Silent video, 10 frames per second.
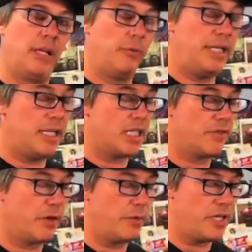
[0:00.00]
retails for
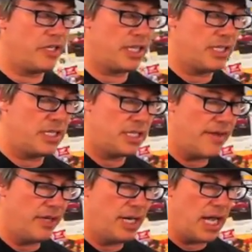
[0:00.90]

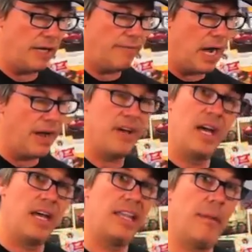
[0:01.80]
$367.95.
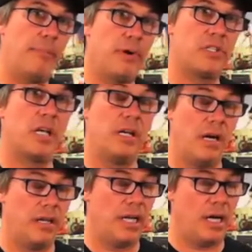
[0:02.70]
That puts it
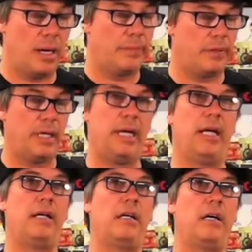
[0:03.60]
near the upper
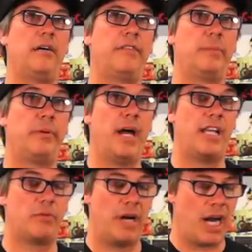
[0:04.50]
end of the
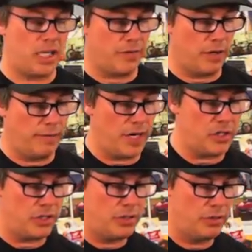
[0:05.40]
price range for
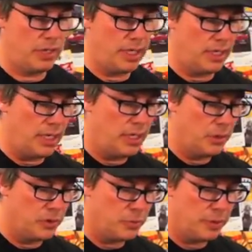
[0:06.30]
adventure touring and
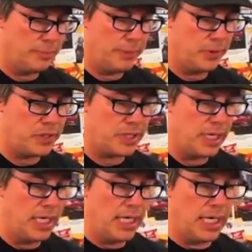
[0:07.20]
dual sport boots.
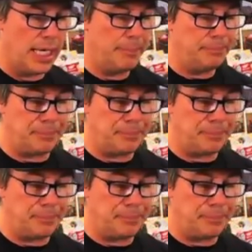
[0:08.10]
But